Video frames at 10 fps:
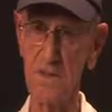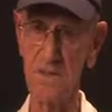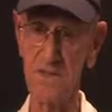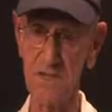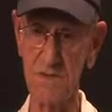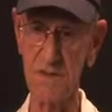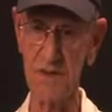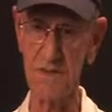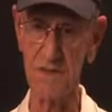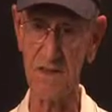it seems
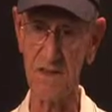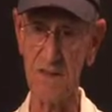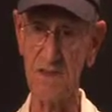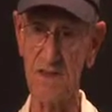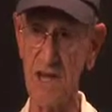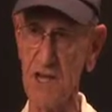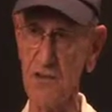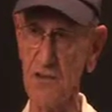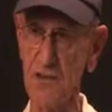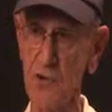like
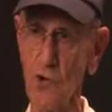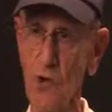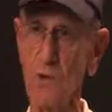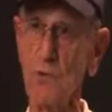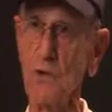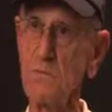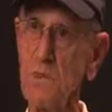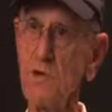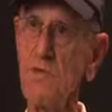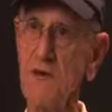either the corpsmen weren't
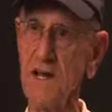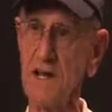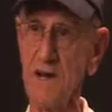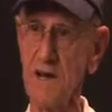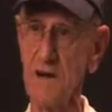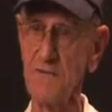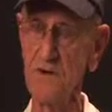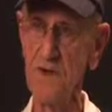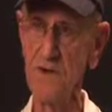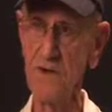motivated enough
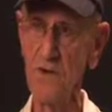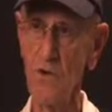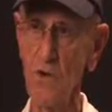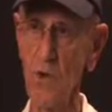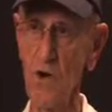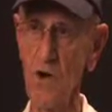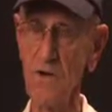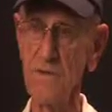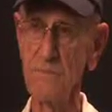or